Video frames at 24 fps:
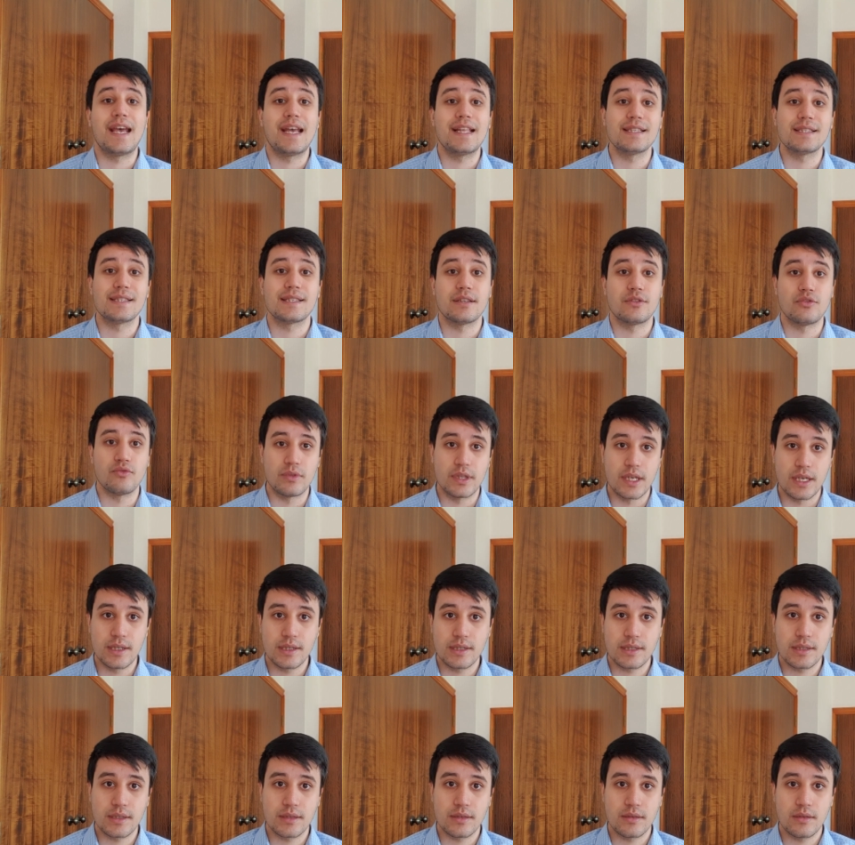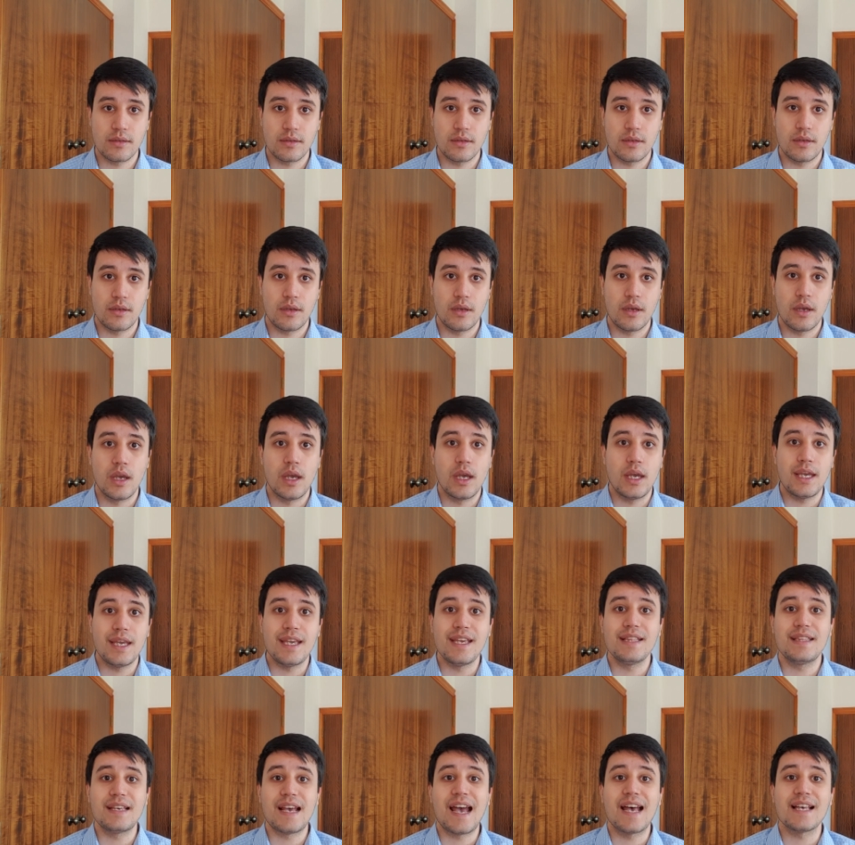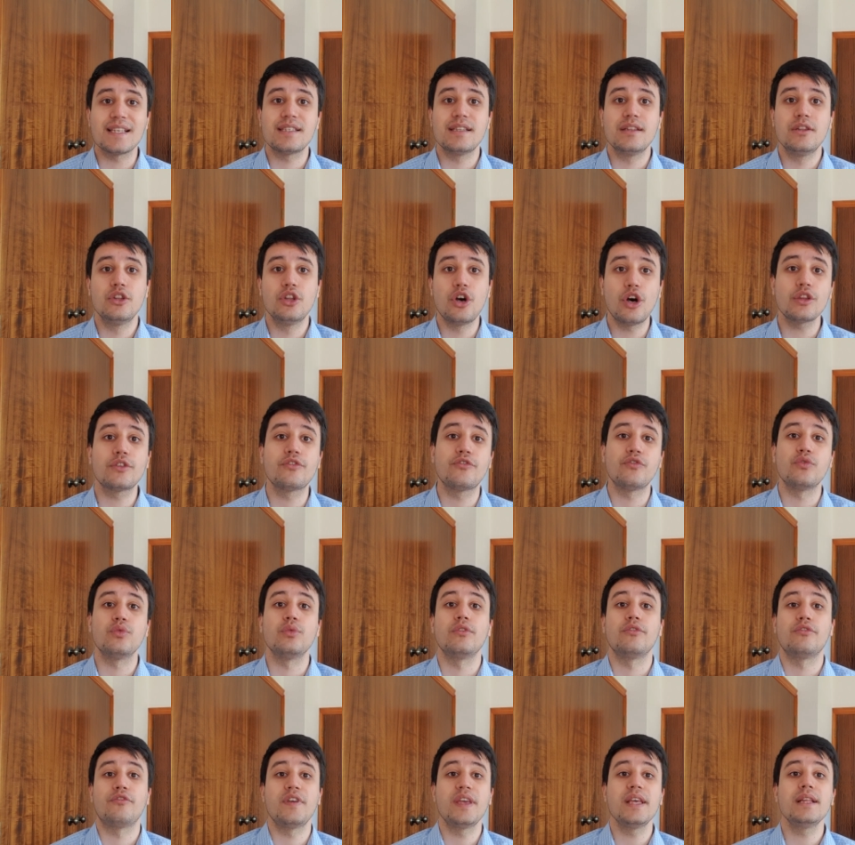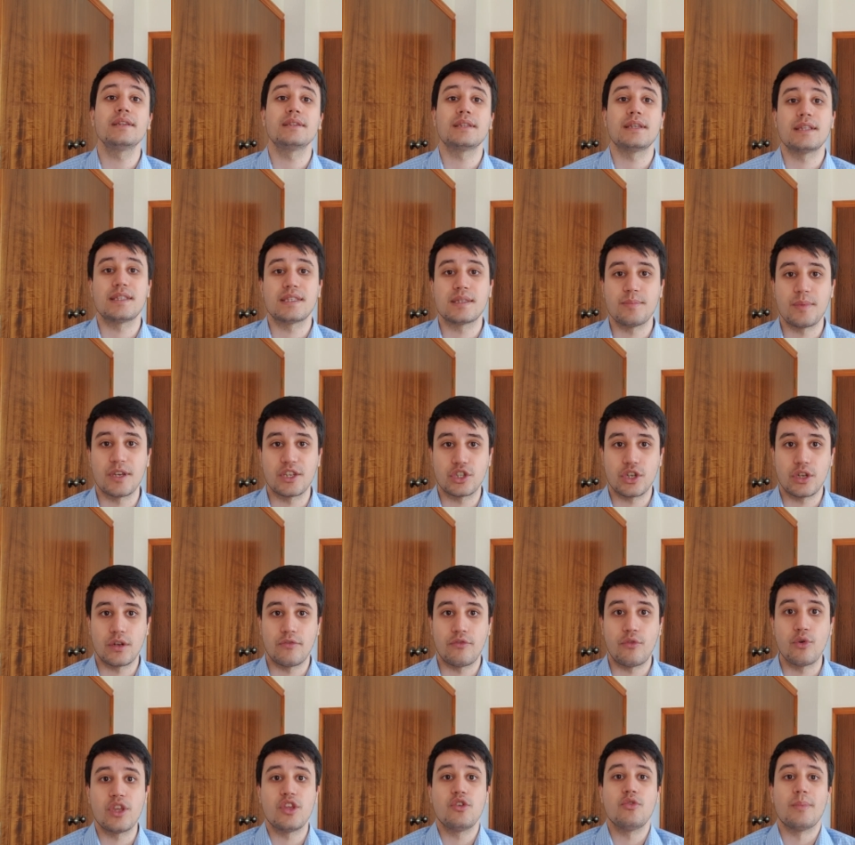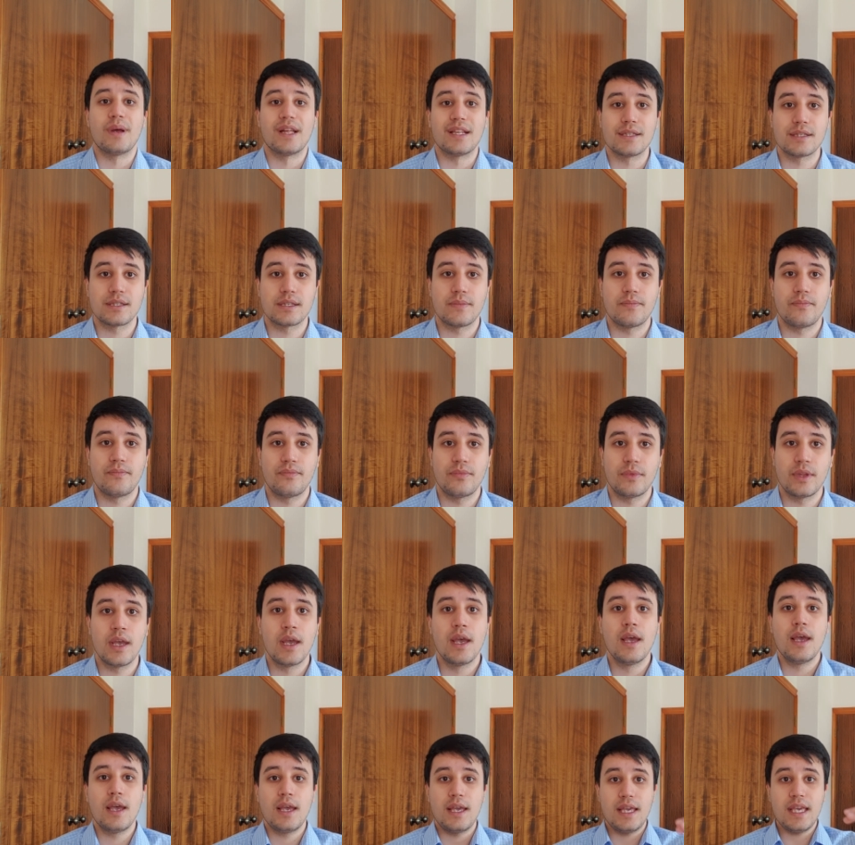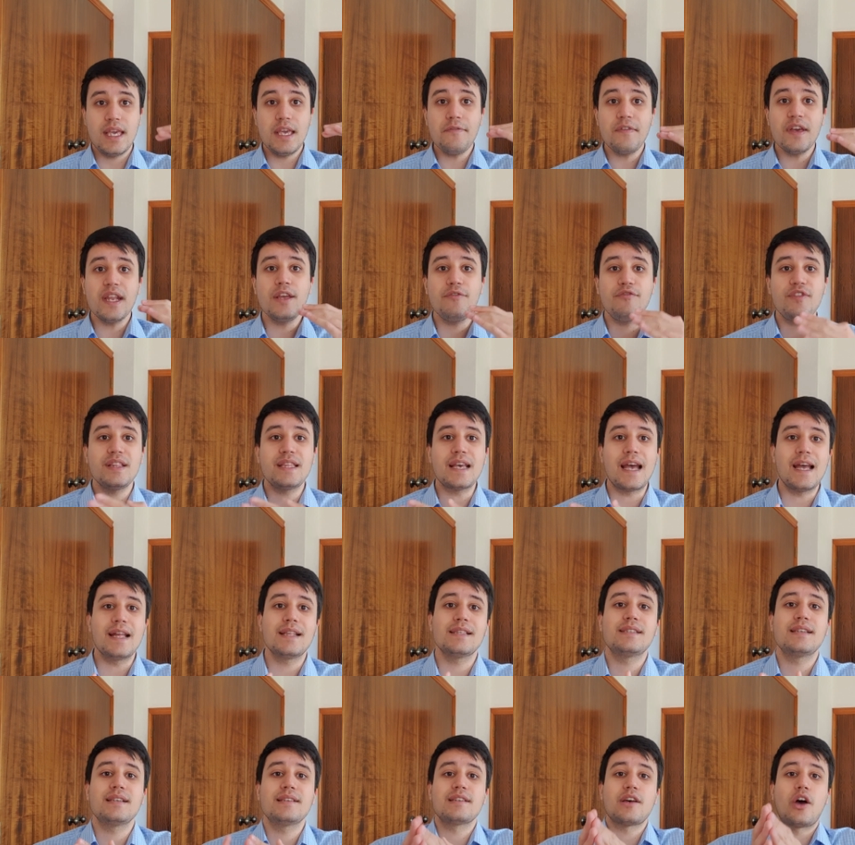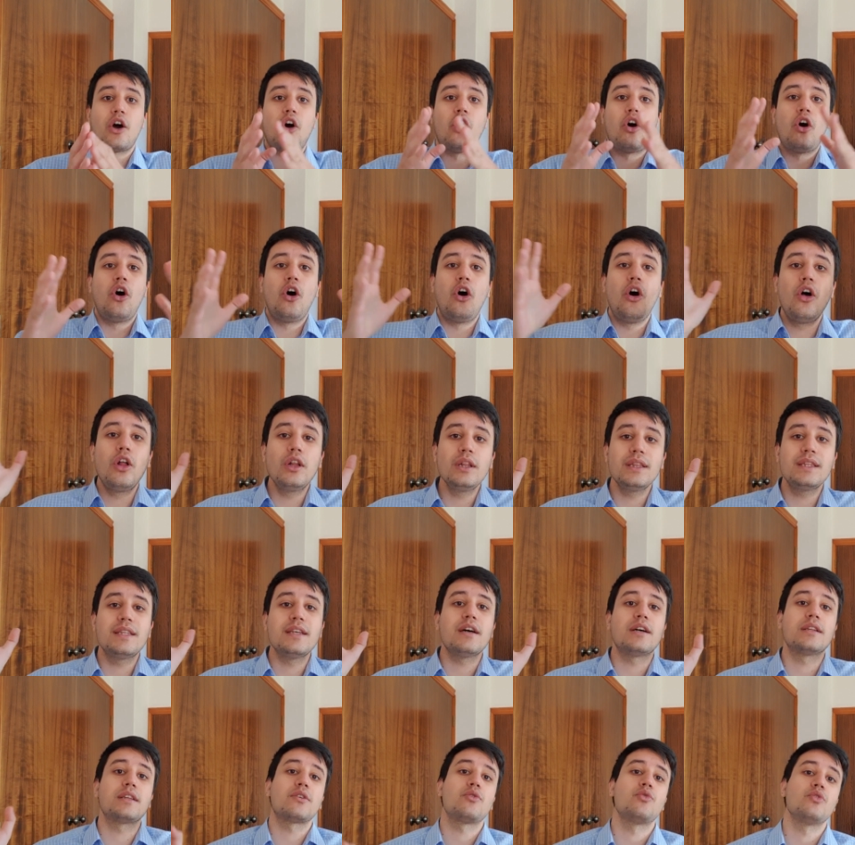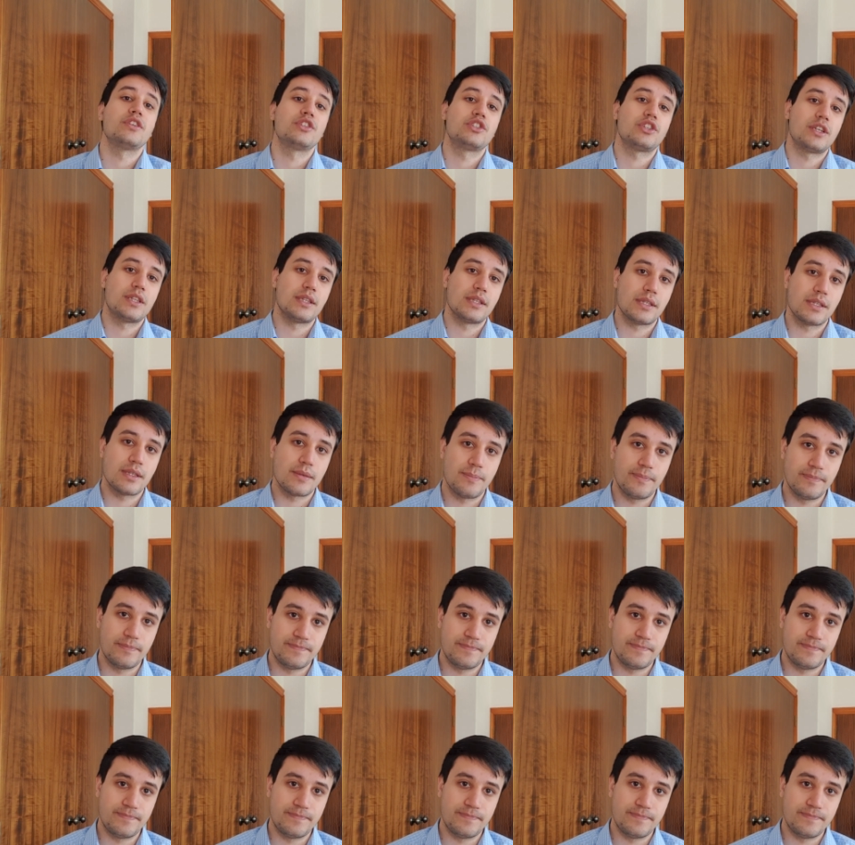answer to this, it has not fulfilled its mission for humans, even if it answers all the other questions.